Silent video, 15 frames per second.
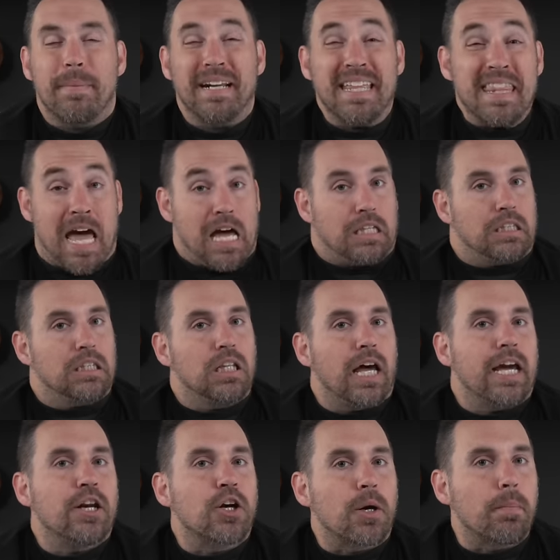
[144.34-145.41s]
but in that
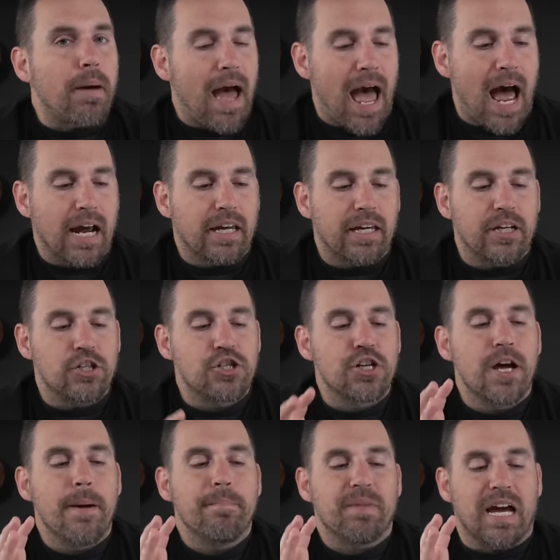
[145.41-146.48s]
lighter package,
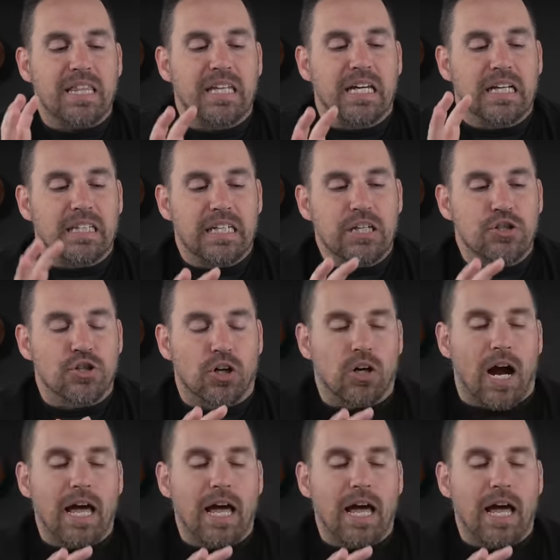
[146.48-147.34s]
I think these are,